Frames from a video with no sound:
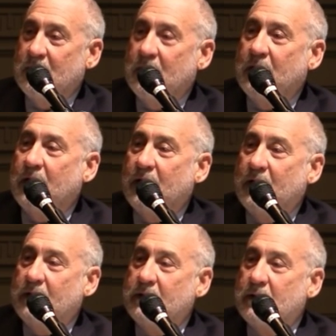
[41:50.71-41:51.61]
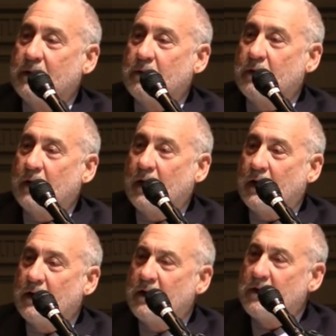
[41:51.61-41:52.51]
And
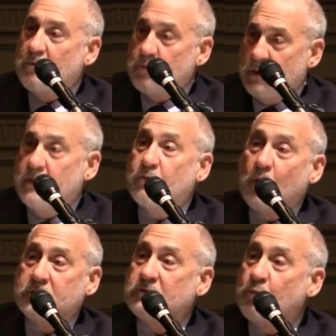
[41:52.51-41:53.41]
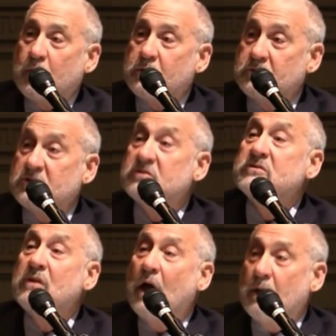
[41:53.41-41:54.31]
uh, really the voice of workers is
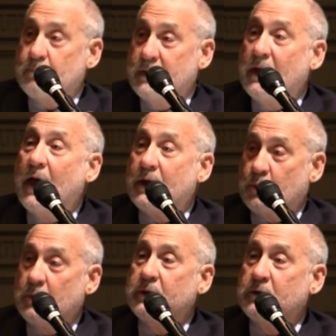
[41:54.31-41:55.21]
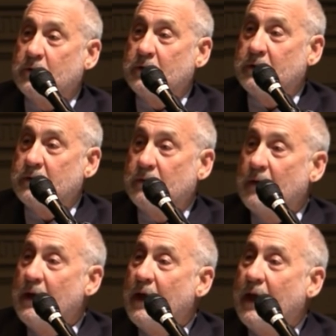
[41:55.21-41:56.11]
not being adequately heard.
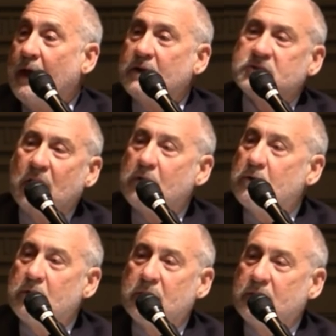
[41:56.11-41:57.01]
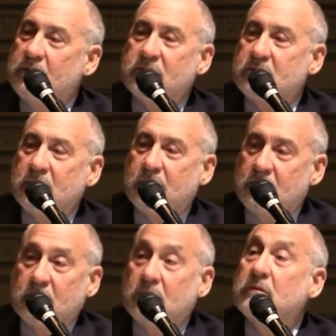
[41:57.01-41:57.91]
And it's not heard in,
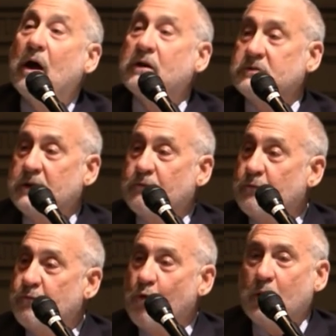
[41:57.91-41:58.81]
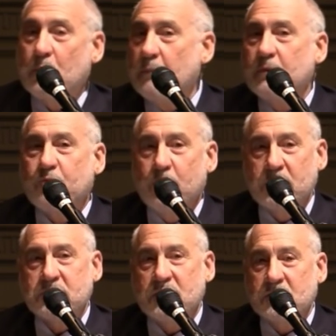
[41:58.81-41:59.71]
in lots of different form. I mean, for
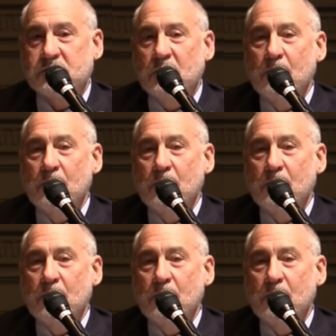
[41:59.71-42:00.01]
instance,